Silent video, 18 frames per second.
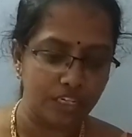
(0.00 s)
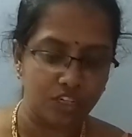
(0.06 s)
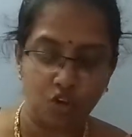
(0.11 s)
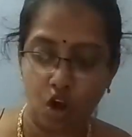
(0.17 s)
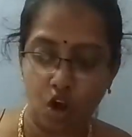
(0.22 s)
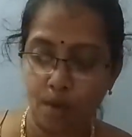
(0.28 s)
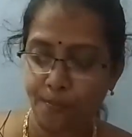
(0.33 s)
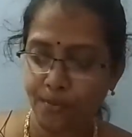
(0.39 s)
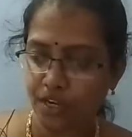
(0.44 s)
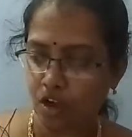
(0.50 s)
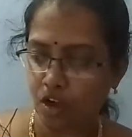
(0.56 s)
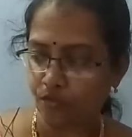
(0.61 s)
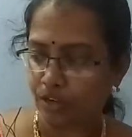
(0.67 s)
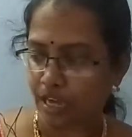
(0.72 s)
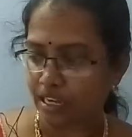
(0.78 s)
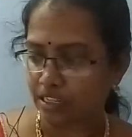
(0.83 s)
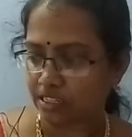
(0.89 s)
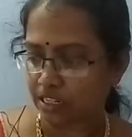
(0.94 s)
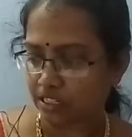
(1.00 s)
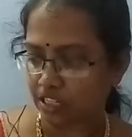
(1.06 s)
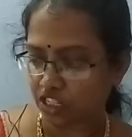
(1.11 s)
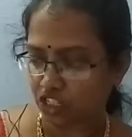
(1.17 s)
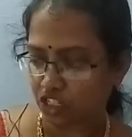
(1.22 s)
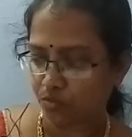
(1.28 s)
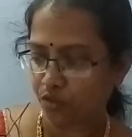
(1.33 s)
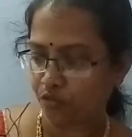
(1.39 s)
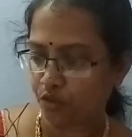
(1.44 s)
Tropic of Cancer,
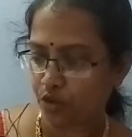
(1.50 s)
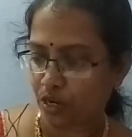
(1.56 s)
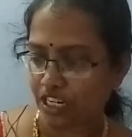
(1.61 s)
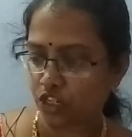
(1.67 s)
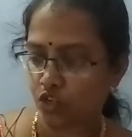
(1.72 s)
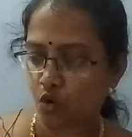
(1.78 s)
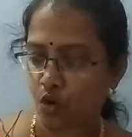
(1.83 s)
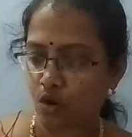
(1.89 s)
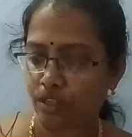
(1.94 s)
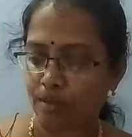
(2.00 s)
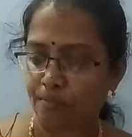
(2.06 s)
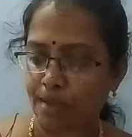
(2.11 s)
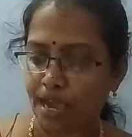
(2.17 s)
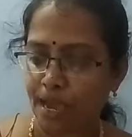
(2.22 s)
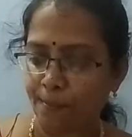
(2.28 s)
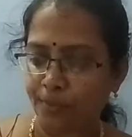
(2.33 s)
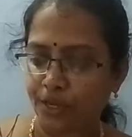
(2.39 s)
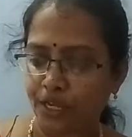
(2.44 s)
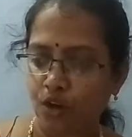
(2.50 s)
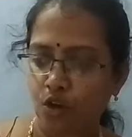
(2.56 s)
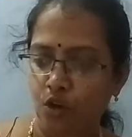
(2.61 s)
just before I showed the map,